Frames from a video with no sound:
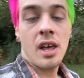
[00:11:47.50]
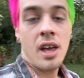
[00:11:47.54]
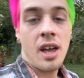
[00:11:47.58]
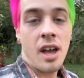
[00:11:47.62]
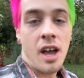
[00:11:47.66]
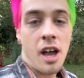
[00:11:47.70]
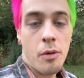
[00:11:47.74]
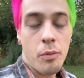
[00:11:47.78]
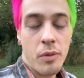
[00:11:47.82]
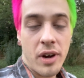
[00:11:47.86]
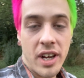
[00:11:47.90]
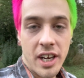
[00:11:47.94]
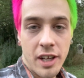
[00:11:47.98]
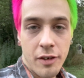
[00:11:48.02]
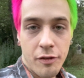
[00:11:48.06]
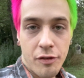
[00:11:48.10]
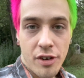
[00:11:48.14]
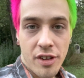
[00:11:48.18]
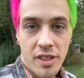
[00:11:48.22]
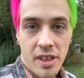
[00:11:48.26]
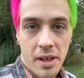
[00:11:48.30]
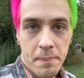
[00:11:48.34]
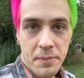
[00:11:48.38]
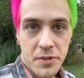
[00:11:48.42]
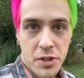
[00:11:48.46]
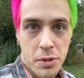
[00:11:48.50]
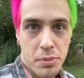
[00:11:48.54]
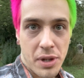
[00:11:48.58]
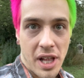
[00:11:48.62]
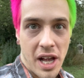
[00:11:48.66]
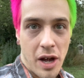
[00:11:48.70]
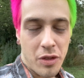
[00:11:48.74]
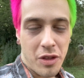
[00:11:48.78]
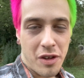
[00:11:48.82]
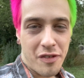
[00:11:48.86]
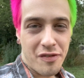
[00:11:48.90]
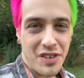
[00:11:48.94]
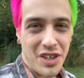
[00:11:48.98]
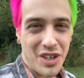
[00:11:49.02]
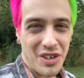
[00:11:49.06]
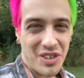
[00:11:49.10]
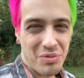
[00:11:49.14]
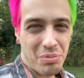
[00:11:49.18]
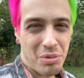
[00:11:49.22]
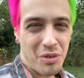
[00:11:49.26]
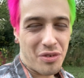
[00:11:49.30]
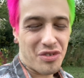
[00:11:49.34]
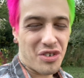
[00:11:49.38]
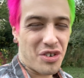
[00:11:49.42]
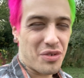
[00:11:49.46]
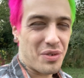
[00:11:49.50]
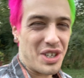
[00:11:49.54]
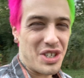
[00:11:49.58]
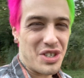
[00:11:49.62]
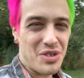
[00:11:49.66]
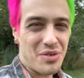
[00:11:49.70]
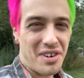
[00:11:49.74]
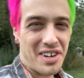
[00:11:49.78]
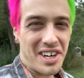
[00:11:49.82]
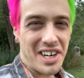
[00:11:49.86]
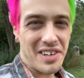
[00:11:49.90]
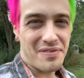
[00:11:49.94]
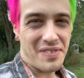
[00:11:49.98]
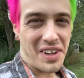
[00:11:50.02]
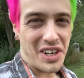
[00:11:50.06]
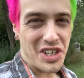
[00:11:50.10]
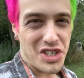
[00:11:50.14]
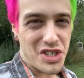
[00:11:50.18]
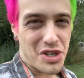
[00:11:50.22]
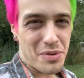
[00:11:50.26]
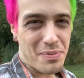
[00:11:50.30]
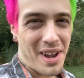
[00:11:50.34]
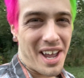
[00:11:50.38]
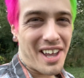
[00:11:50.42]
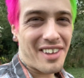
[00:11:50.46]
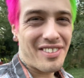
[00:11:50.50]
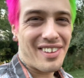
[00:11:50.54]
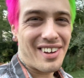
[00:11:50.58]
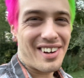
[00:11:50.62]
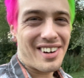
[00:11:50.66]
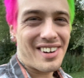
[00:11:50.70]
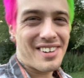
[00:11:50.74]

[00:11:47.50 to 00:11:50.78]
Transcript: I'm waiting for them to plow the field before we do our adventure back there.